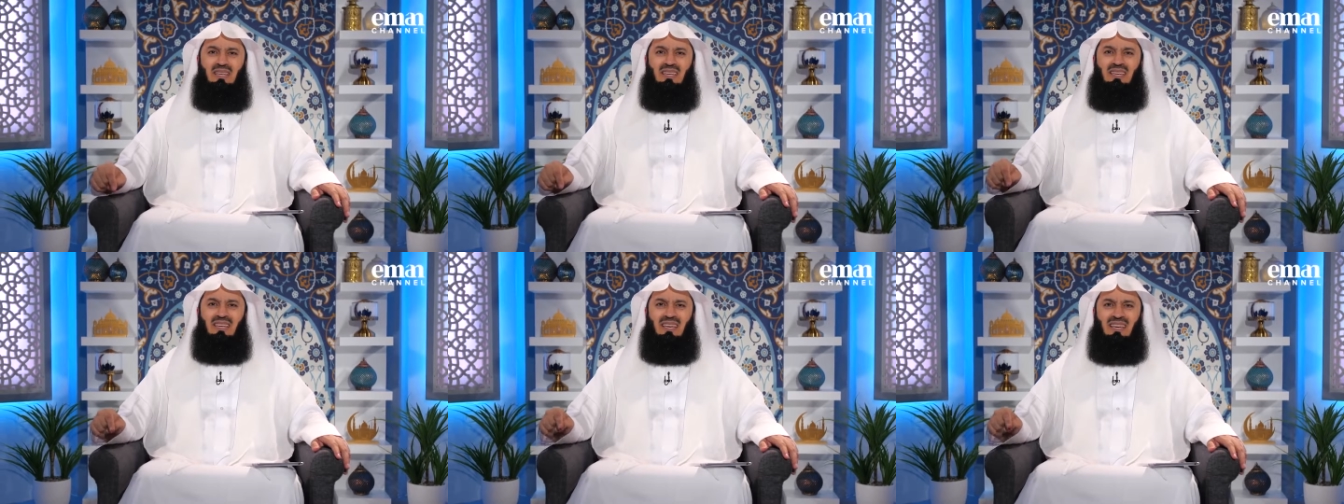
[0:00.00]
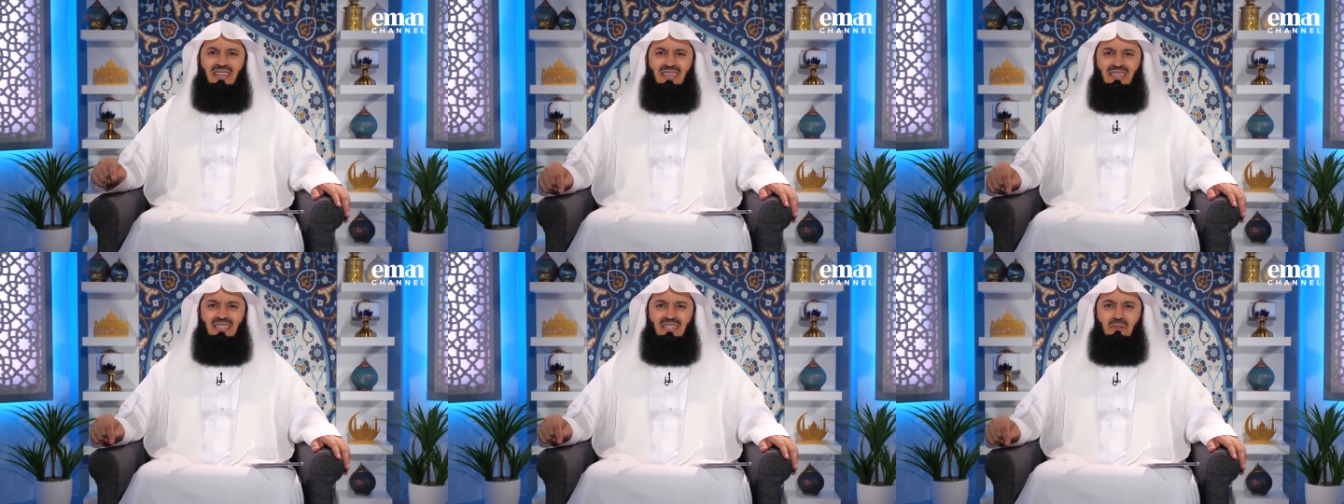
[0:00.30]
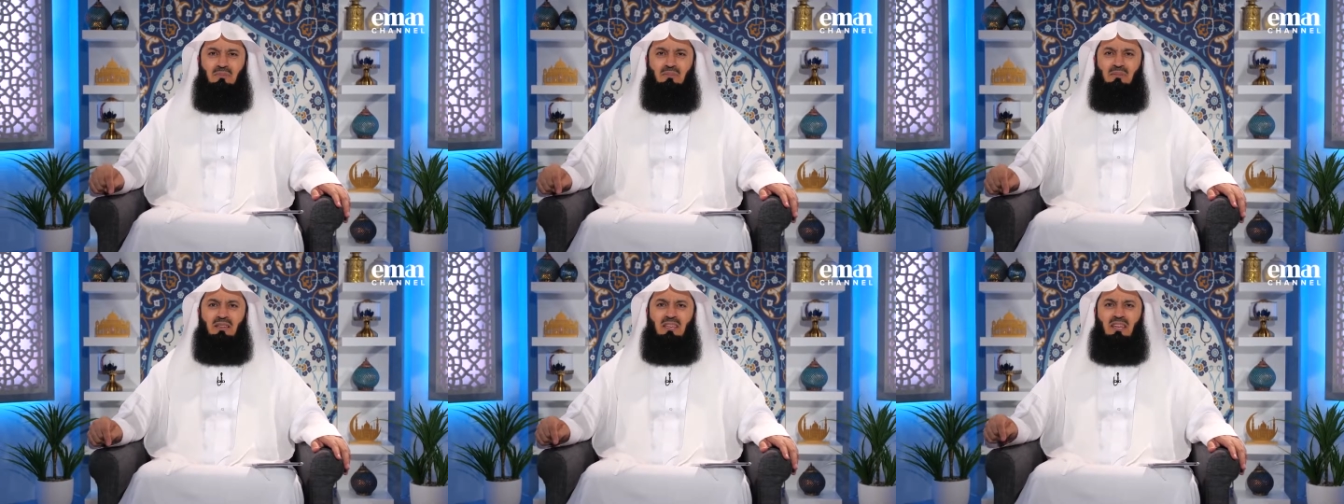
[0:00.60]

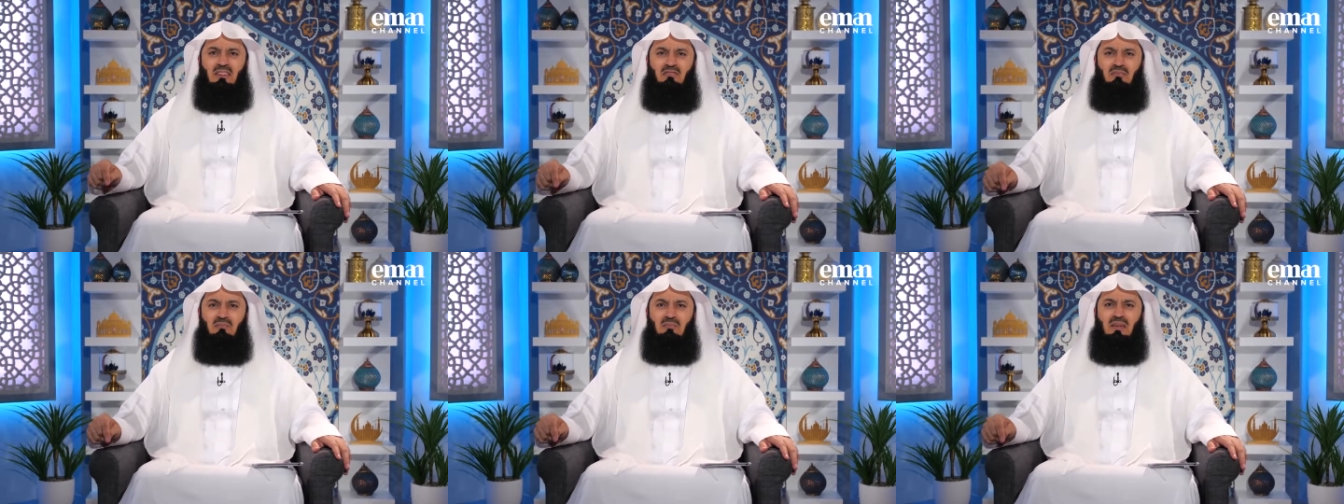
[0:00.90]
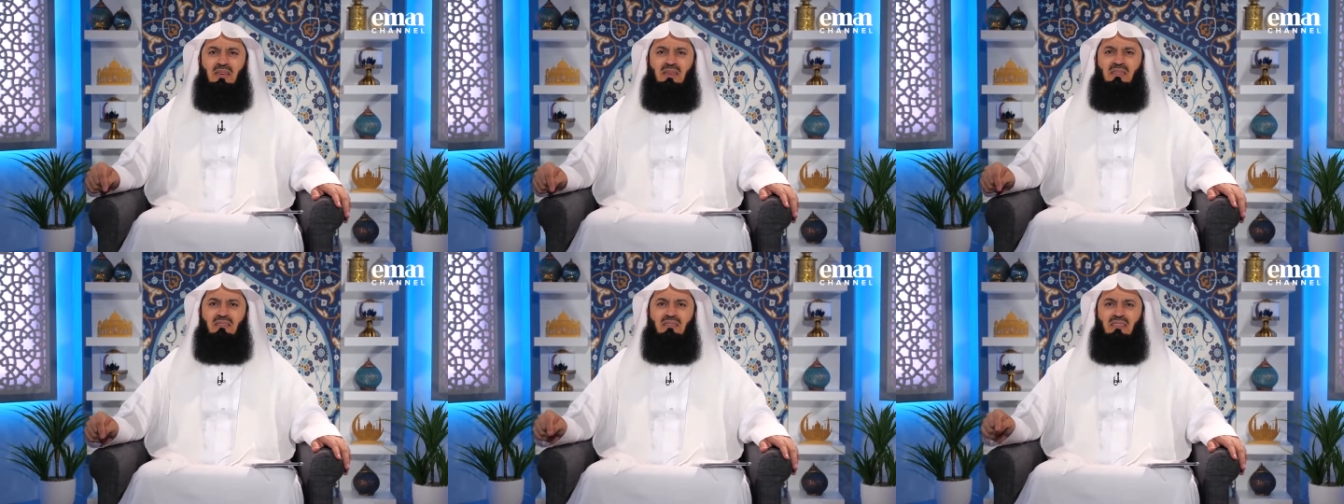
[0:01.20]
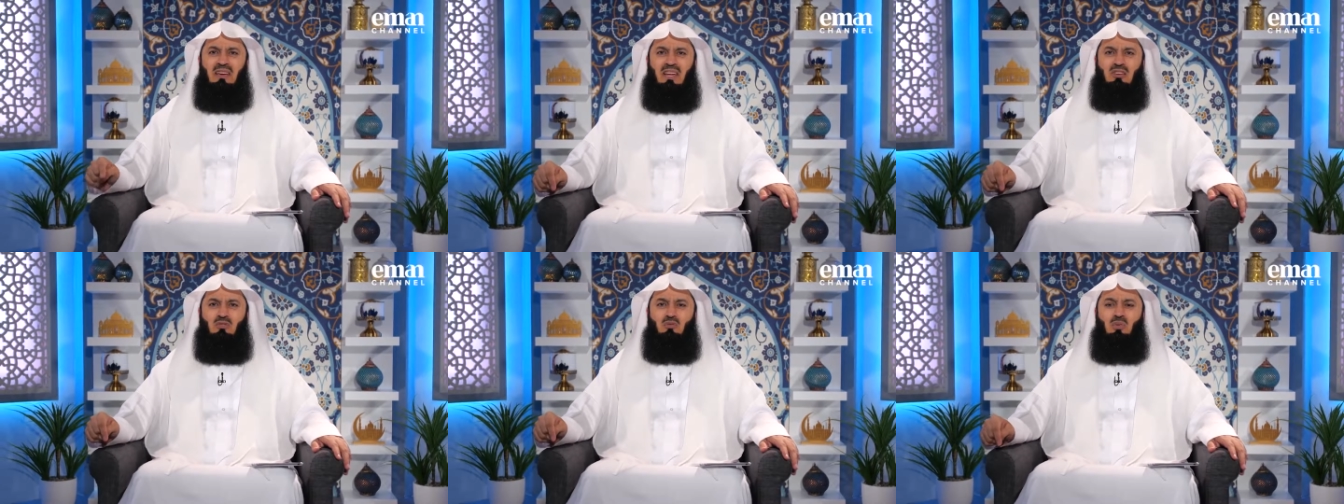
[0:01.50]
kingdom. Give me
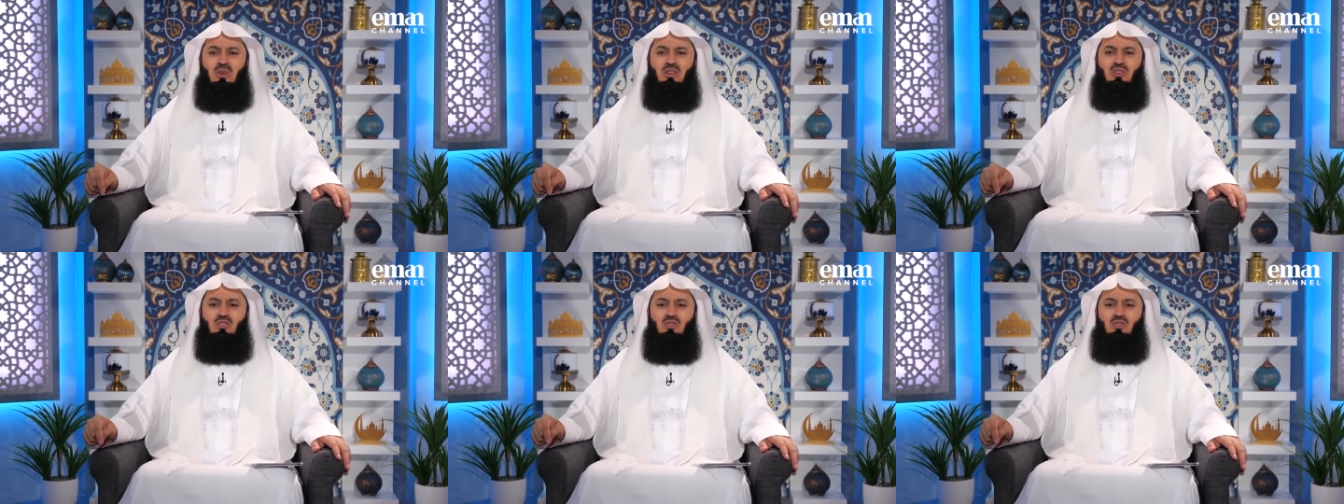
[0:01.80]
that which